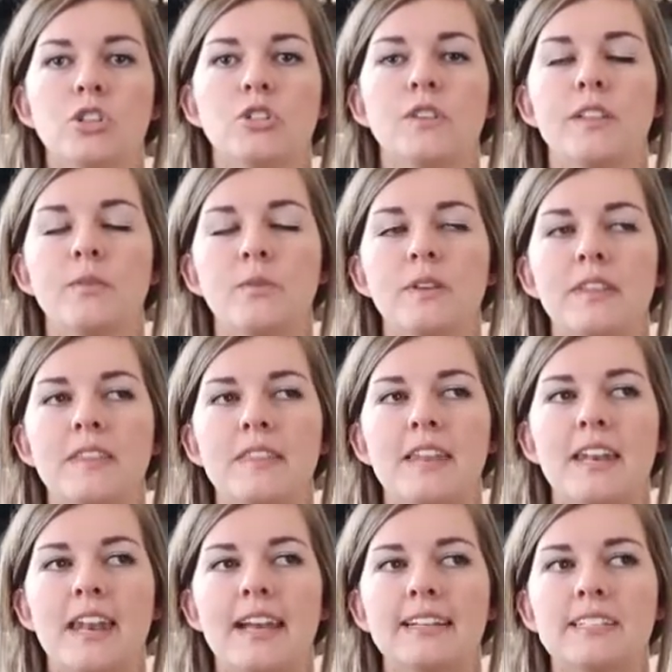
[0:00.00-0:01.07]
So then really the
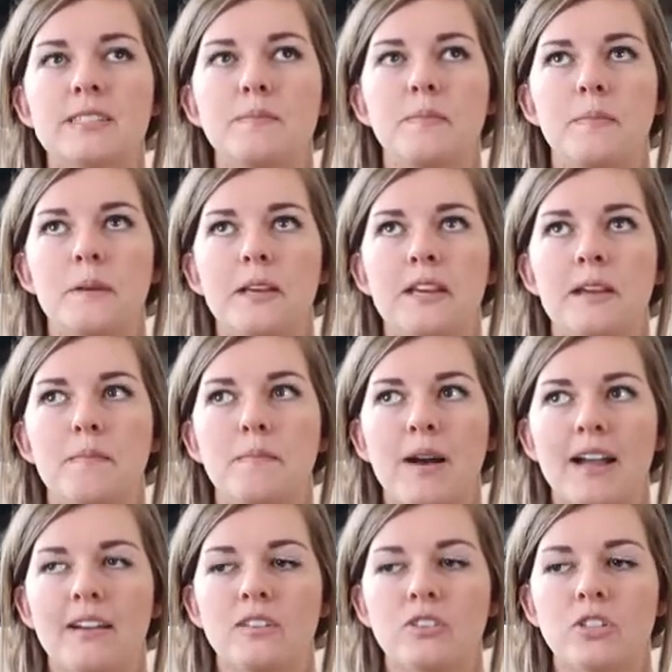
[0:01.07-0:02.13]
next big
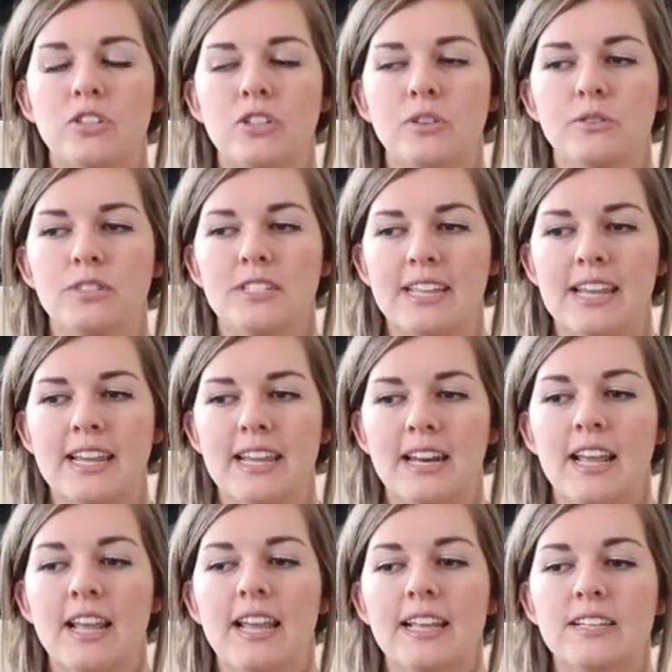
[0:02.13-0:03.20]
milestone
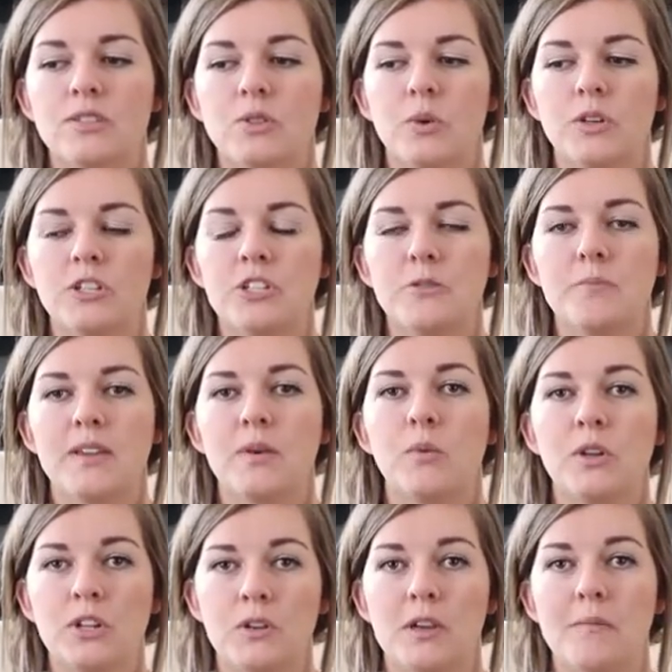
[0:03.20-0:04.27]
date is going to be
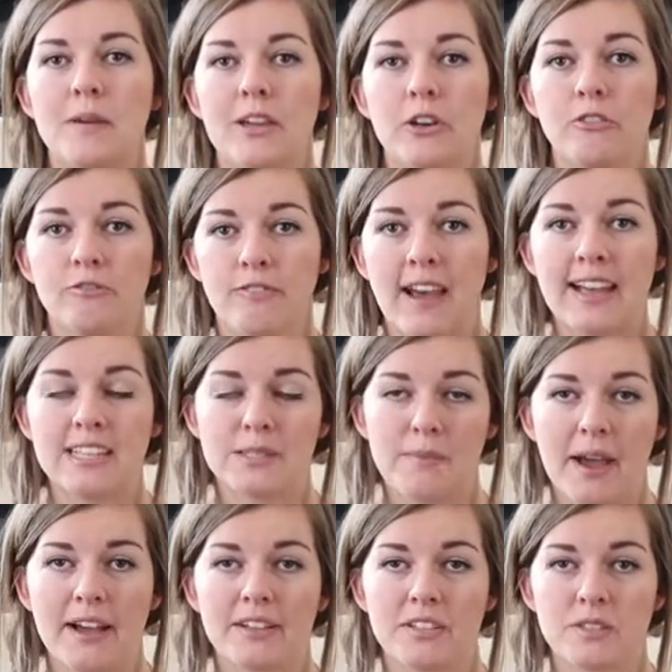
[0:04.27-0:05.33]
when you can make your
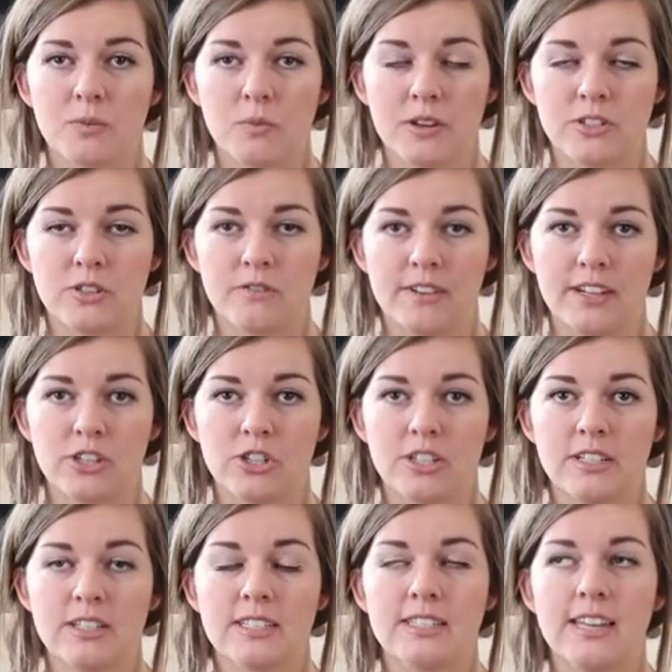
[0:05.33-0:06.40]
FastPass
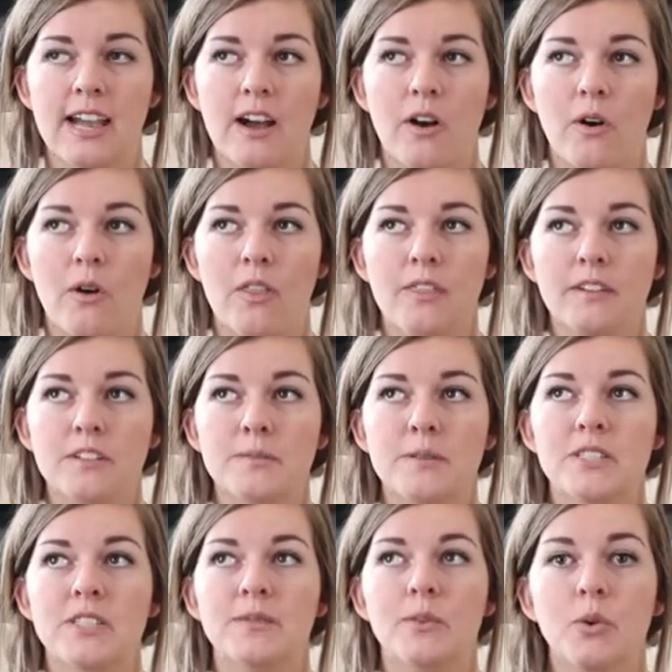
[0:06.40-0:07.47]
reservations. Now, there's
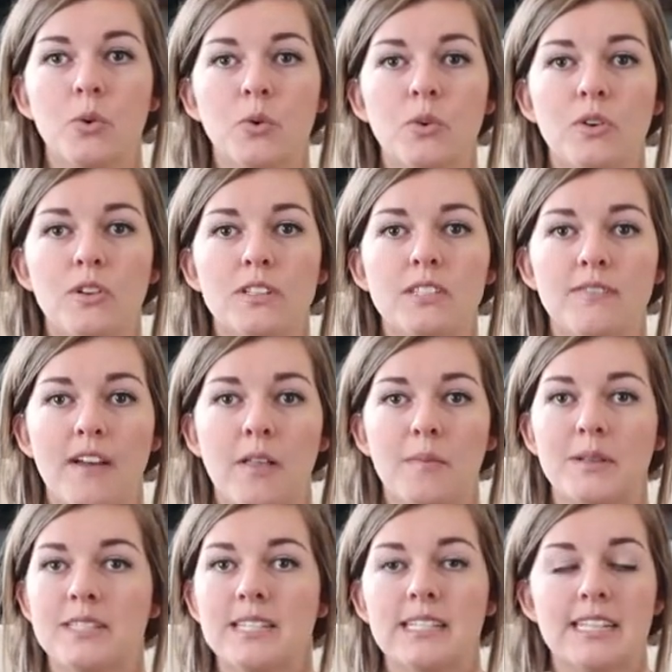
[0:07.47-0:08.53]
been some cool
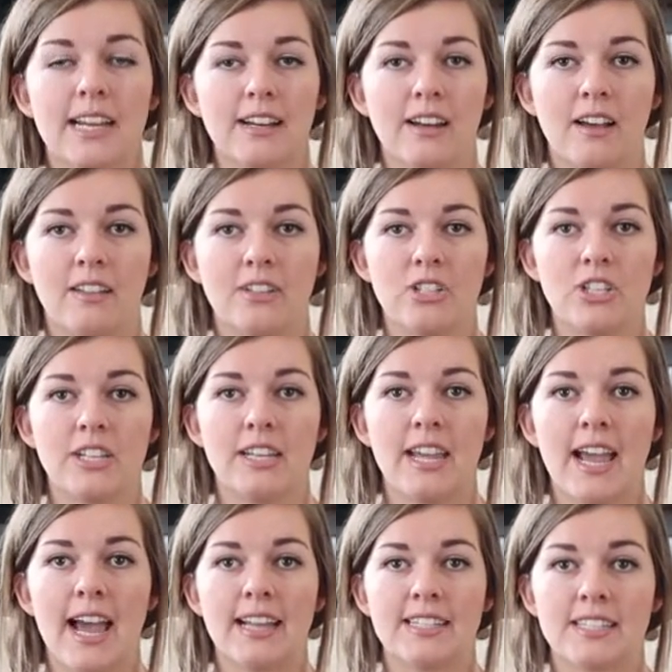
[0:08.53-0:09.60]
developments in
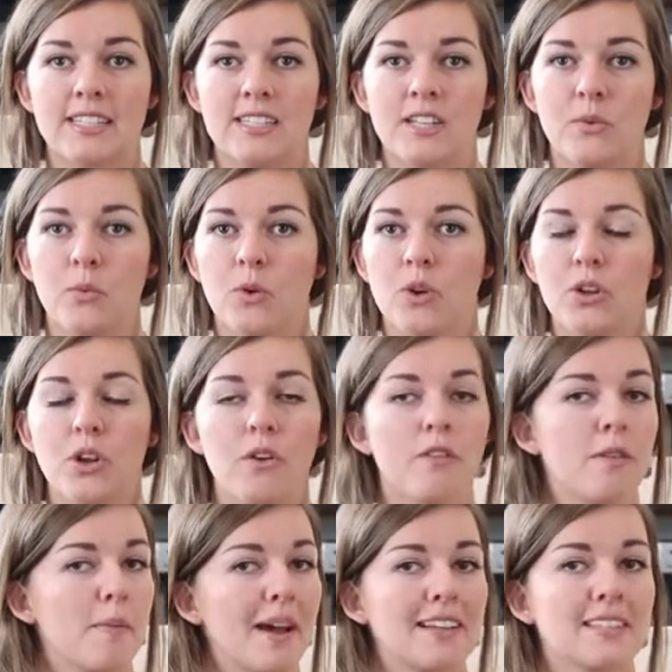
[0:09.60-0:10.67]
technology at Disney World over
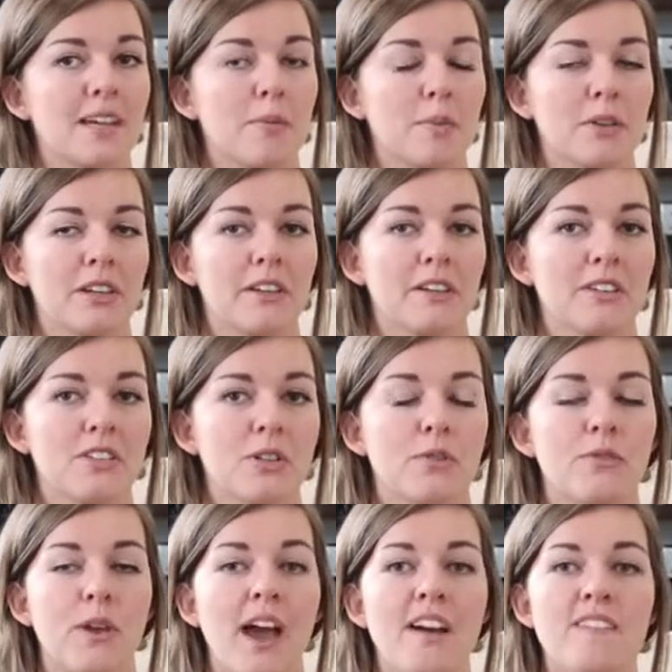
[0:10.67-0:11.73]
the past couple years. So
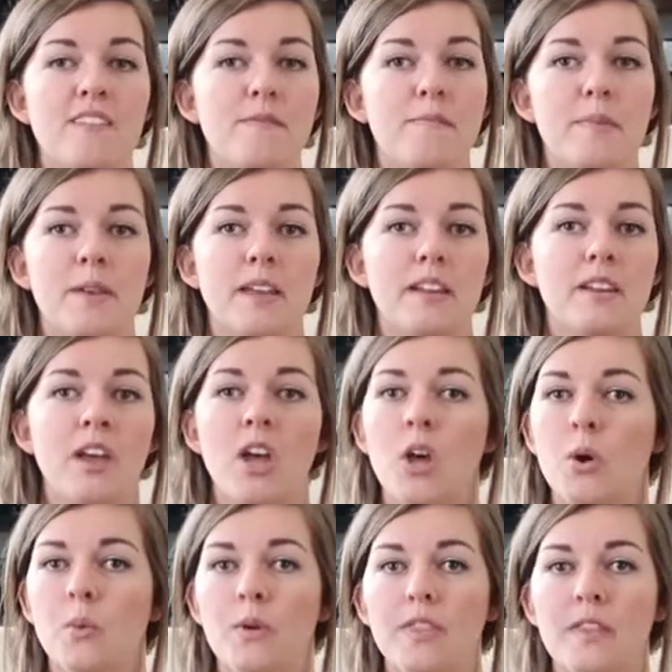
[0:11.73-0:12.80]
if you haven't been
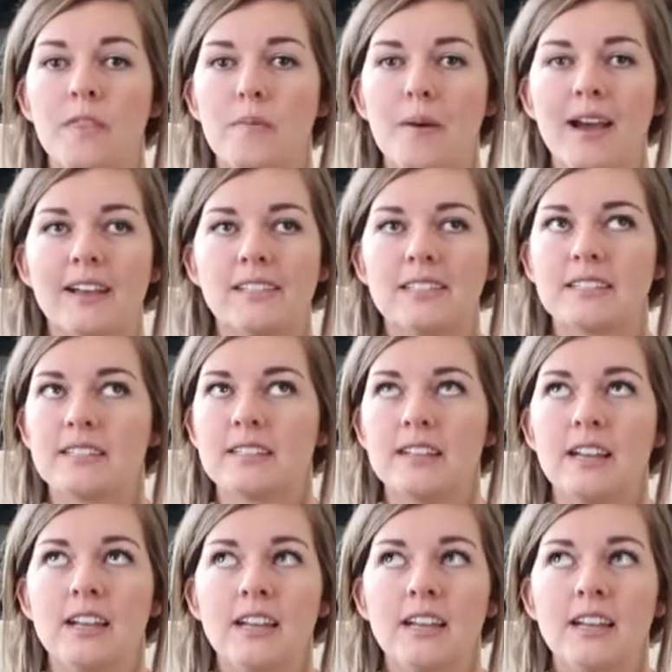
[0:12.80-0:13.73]
within the past